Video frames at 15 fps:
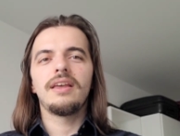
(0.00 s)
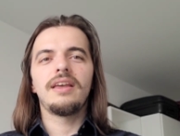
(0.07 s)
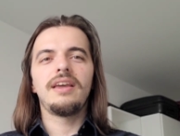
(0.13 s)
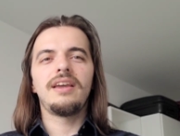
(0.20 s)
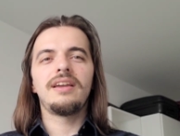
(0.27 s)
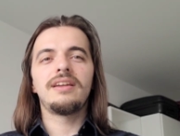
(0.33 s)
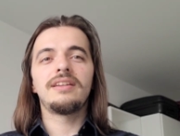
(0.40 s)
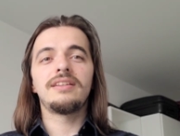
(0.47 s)

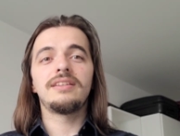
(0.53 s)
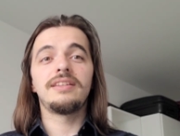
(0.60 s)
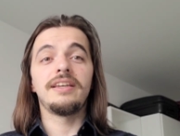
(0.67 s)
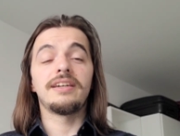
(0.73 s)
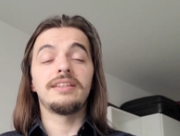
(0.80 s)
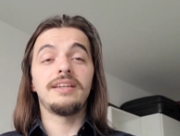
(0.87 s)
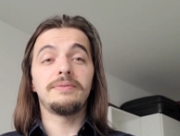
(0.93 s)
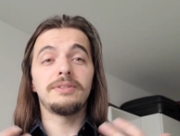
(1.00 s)
And
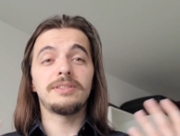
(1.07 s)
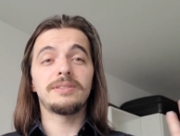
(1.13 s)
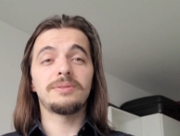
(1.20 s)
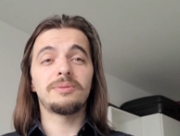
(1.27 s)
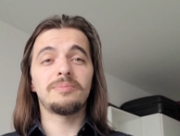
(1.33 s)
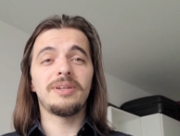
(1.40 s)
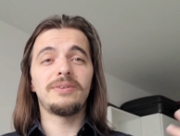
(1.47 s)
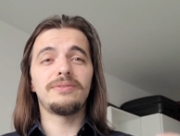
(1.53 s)
yeah, that
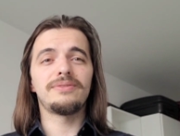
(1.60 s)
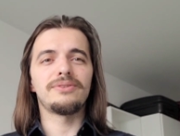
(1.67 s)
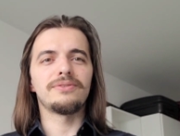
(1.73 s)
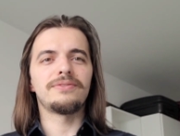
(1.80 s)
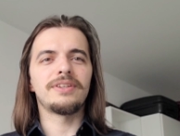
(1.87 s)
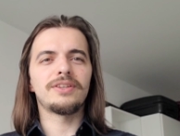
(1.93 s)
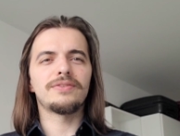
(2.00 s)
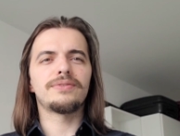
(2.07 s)
was my review.
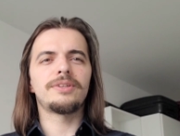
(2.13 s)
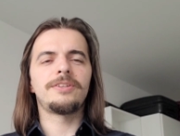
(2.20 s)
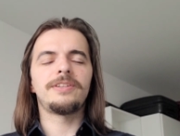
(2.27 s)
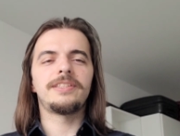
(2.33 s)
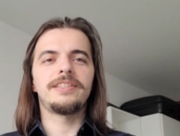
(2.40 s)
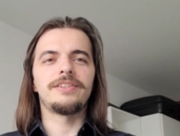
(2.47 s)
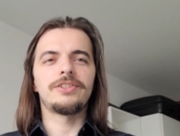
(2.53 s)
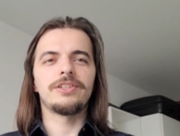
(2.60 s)
Thank you for your
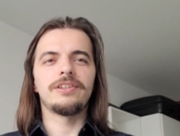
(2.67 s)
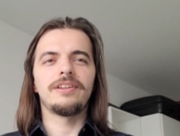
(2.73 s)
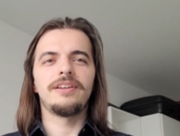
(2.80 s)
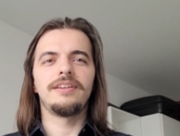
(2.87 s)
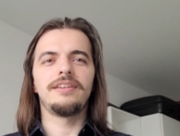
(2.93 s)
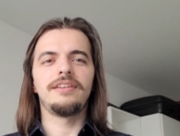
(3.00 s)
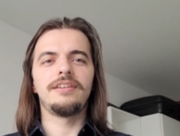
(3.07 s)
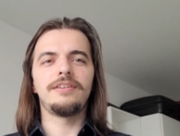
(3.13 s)
attention.
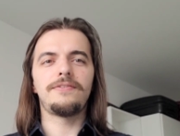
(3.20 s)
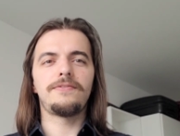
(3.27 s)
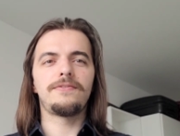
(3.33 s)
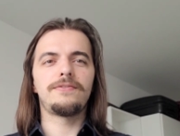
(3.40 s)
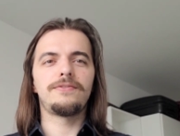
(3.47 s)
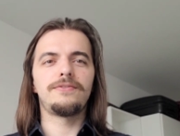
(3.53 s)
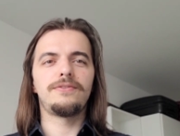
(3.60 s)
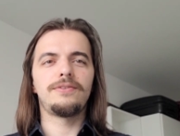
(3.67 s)
If
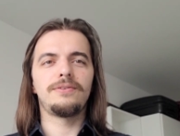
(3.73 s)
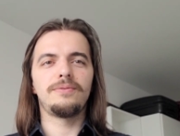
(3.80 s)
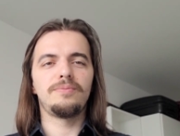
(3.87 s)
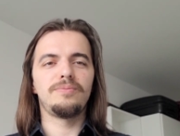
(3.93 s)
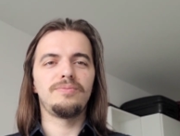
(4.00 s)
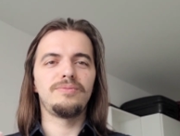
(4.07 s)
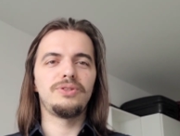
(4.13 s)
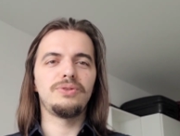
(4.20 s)

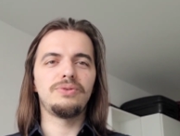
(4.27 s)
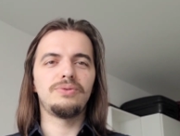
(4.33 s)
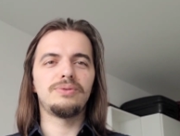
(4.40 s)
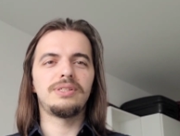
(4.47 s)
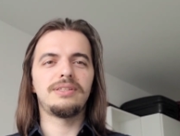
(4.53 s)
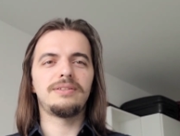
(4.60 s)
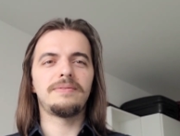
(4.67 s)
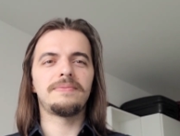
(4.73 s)

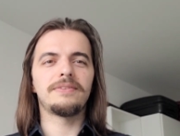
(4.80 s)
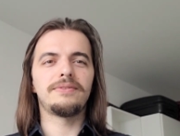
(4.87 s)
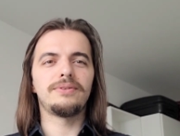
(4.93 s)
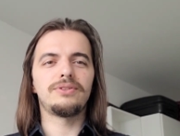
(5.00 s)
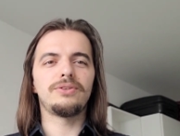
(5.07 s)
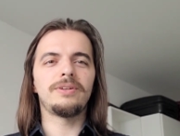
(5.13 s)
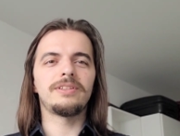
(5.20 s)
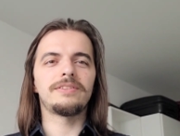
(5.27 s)
you um, if you
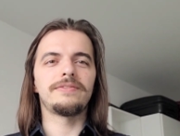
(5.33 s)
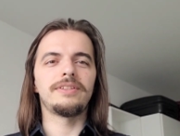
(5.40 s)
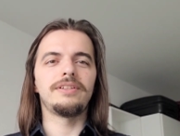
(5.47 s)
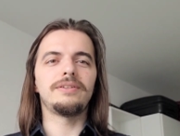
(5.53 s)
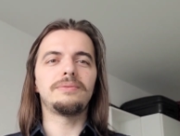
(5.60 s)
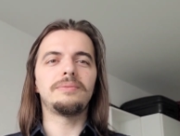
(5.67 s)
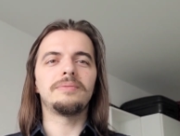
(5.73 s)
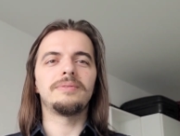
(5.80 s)
enjoyed this
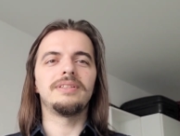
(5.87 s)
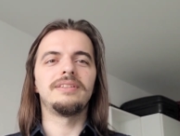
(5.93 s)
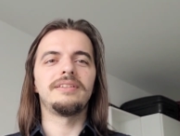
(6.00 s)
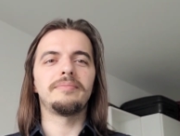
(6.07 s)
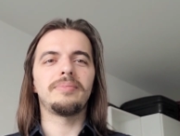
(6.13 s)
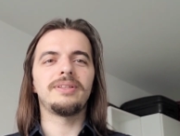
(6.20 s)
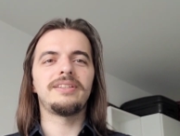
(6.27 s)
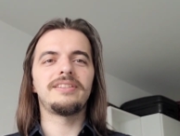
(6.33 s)
video,
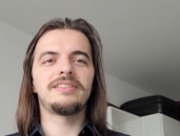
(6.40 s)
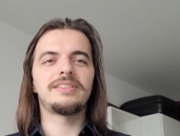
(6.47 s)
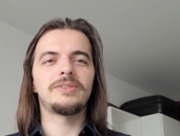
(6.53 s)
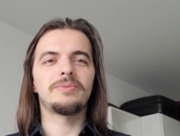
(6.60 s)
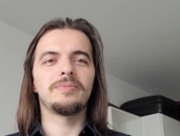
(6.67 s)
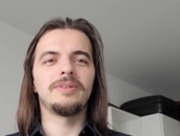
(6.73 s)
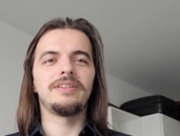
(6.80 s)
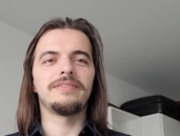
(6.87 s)
then
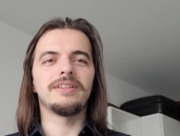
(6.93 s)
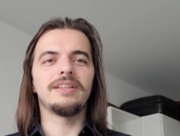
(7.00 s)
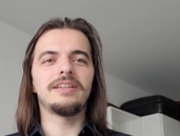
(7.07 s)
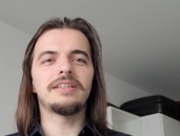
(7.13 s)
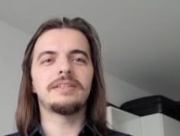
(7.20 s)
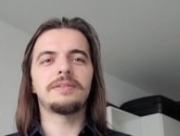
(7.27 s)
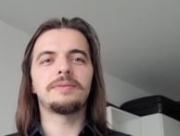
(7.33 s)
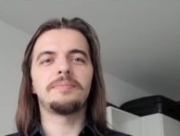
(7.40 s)
please leave a
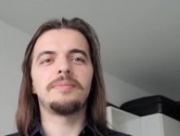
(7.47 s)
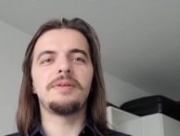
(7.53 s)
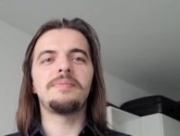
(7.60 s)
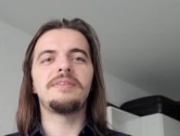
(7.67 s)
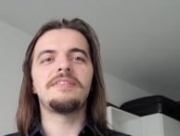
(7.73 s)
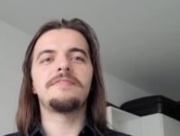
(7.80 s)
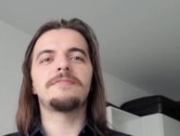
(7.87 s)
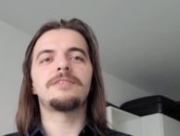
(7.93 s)
like,
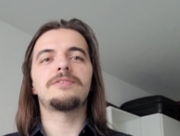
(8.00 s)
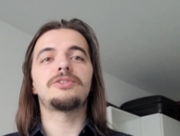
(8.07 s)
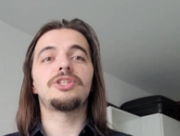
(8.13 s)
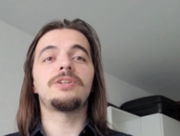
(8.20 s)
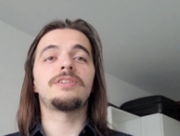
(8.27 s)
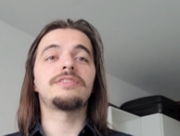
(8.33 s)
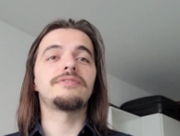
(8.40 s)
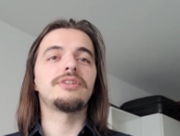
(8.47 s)
maybe even
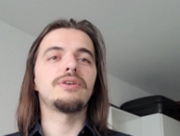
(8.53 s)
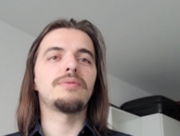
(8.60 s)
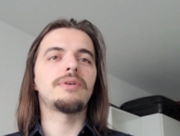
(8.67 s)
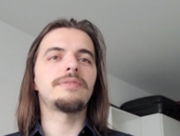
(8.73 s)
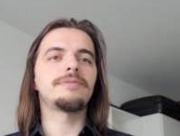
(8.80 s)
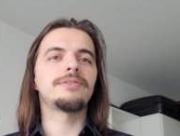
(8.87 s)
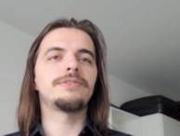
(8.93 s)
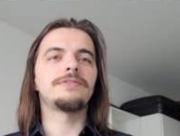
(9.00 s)
share this video
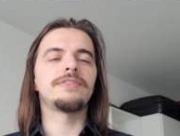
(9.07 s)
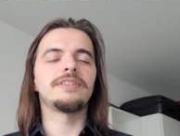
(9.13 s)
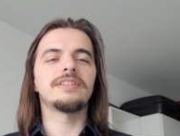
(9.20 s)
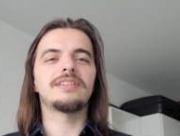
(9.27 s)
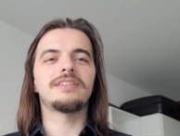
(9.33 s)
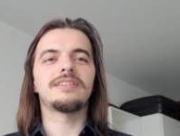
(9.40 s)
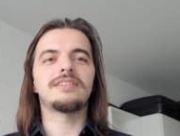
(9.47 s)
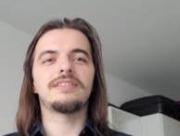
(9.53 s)
wherever you
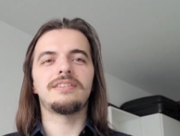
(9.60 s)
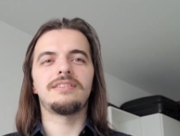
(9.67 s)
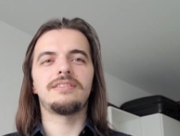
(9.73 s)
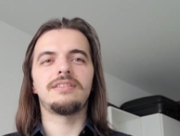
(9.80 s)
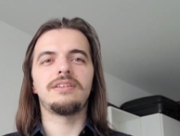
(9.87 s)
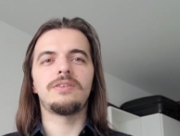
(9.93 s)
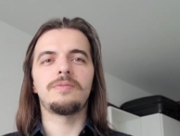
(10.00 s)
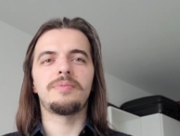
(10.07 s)
think uh,
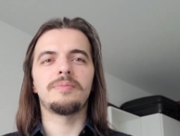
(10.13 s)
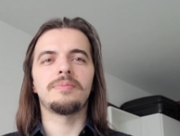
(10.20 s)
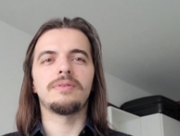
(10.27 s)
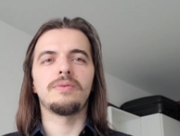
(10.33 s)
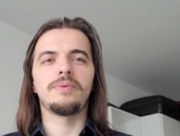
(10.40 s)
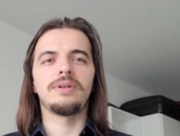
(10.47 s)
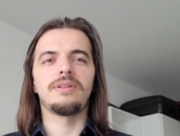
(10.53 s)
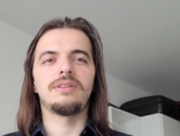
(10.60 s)
other
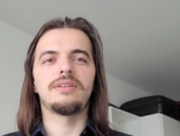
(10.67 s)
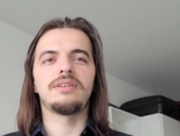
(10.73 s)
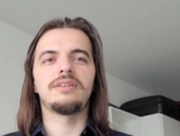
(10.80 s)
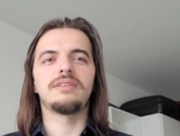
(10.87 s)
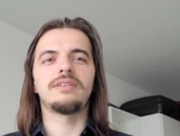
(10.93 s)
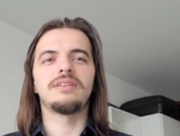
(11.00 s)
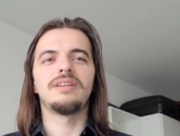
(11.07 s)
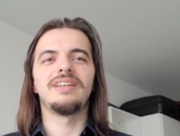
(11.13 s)
people will
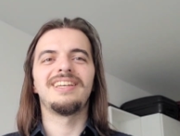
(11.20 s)
uh,